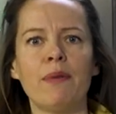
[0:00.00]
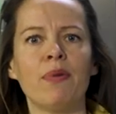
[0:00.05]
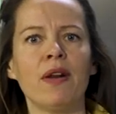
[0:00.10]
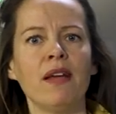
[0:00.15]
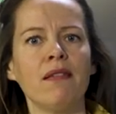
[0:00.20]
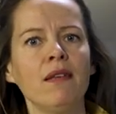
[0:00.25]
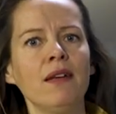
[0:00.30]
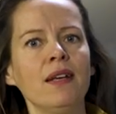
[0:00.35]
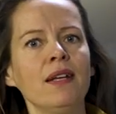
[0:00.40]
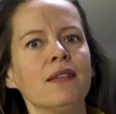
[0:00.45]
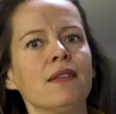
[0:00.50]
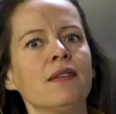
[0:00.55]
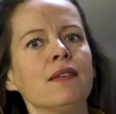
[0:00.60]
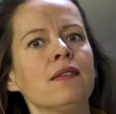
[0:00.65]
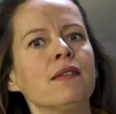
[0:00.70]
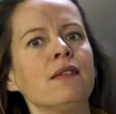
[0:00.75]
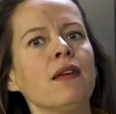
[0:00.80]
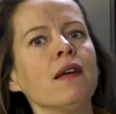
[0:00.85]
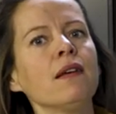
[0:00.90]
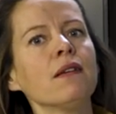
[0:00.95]
but I think it's
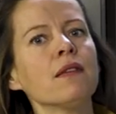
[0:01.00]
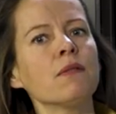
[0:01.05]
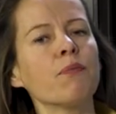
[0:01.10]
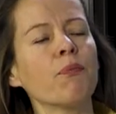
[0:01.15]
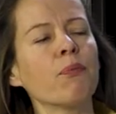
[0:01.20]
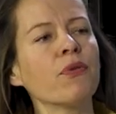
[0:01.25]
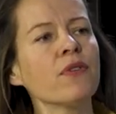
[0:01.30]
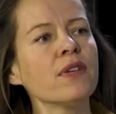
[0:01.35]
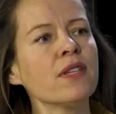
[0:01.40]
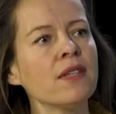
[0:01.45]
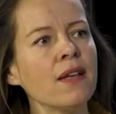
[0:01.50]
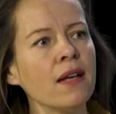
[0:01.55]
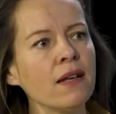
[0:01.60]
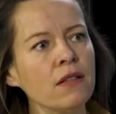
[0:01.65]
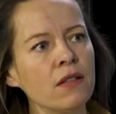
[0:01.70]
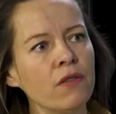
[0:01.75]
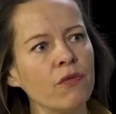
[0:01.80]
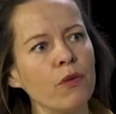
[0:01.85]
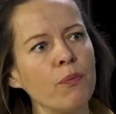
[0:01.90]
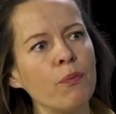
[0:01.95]
six
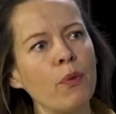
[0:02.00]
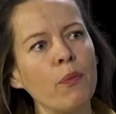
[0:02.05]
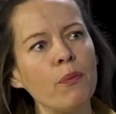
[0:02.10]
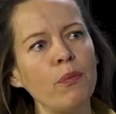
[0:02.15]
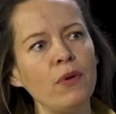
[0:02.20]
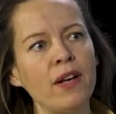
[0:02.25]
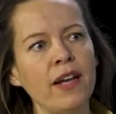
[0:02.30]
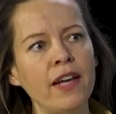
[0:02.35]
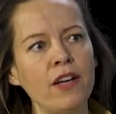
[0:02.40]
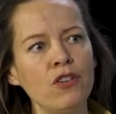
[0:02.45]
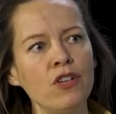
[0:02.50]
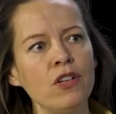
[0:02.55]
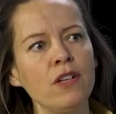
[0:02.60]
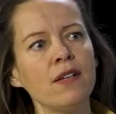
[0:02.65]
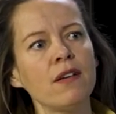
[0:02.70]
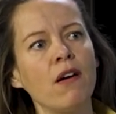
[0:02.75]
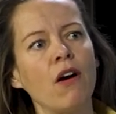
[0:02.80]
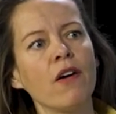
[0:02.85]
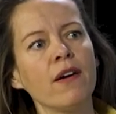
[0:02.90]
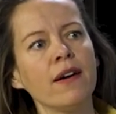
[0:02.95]
percent of the population
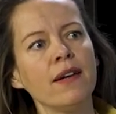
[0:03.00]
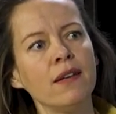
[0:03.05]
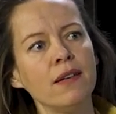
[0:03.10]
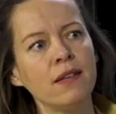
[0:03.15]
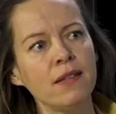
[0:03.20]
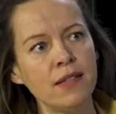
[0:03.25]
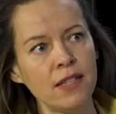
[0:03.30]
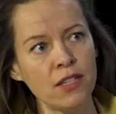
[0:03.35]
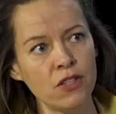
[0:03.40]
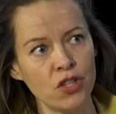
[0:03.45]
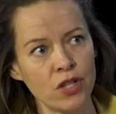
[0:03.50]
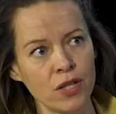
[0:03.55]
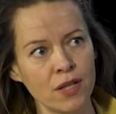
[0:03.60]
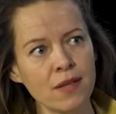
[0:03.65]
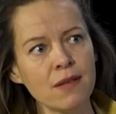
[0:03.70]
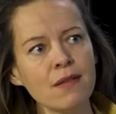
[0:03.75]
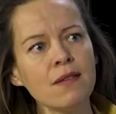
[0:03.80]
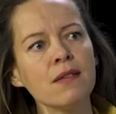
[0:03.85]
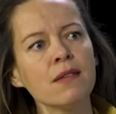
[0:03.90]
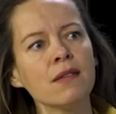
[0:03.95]
are
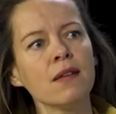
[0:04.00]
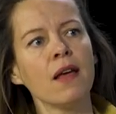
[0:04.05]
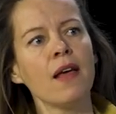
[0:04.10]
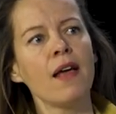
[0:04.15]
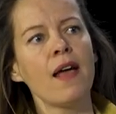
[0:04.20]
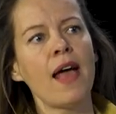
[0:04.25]
indigenous,